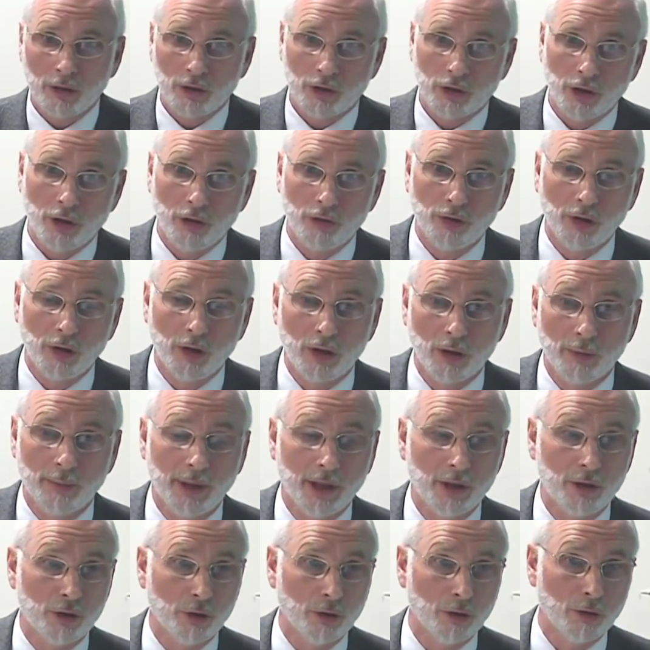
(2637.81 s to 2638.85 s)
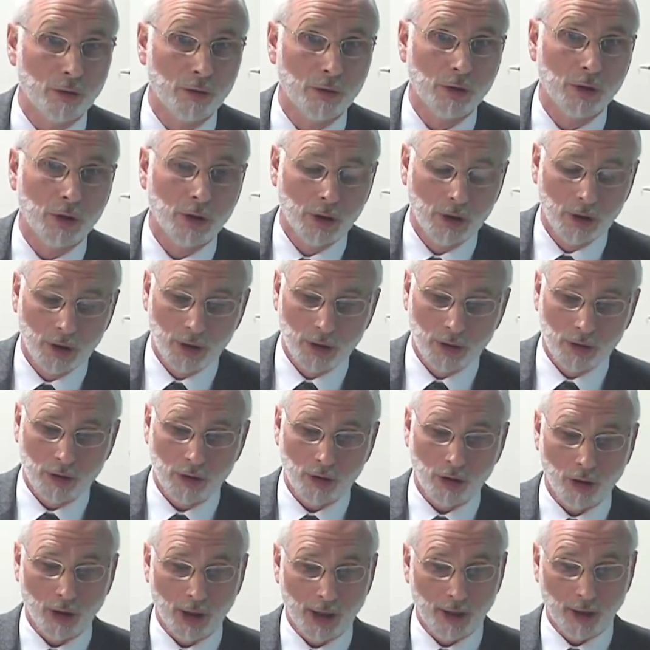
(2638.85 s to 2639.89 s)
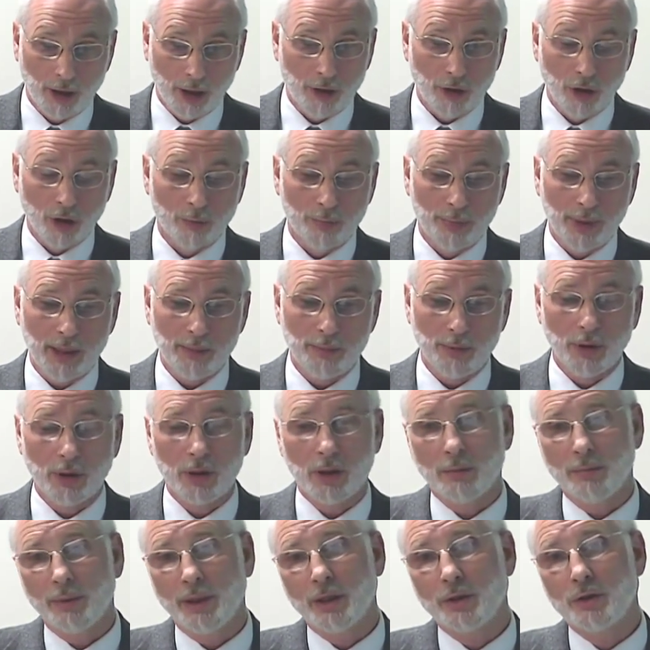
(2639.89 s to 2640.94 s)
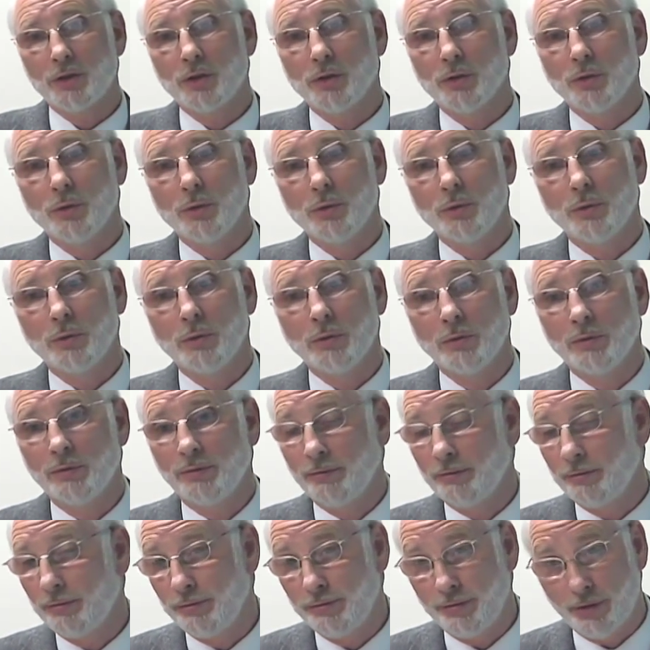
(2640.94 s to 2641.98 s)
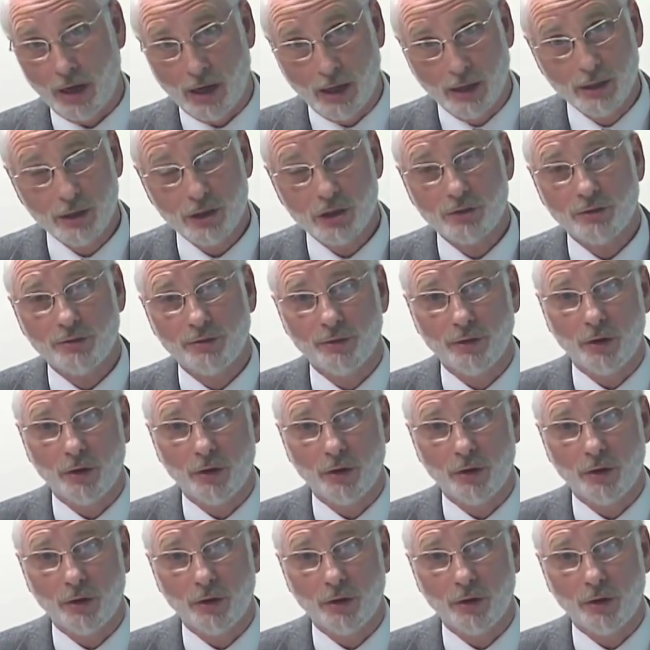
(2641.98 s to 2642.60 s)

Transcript: Children coming to, young people coming to France